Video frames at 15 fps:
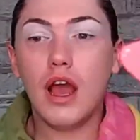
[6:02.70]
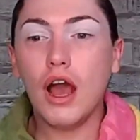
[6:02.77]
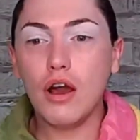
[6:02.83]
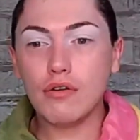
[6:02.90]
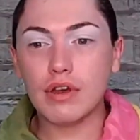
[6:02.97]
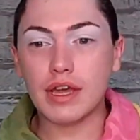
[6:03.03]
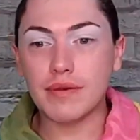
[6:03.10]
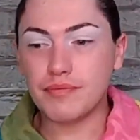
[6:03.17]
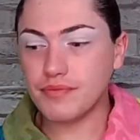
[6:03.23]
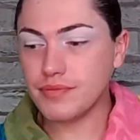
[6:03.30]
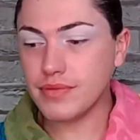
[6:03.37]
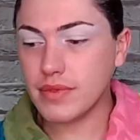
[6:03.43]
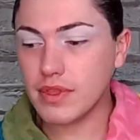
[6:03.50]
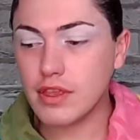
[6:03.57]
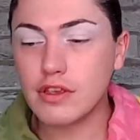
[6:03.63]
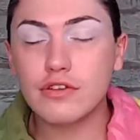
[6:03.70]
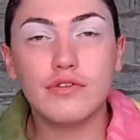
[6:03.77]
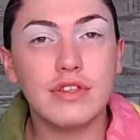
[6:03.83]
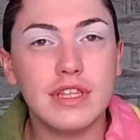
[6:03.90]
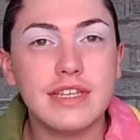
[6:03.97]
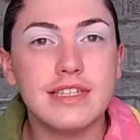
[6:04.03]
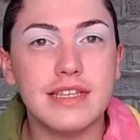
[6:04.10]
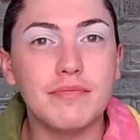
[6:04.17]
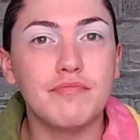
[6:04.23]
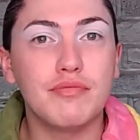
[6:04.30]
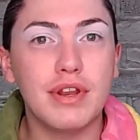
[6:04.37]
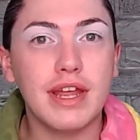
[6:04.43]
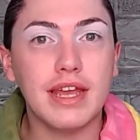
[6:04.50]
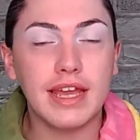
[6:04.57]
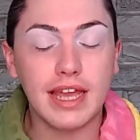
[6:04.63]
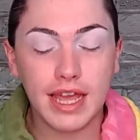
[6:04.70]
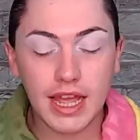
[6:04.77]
Okay, so they seem pretty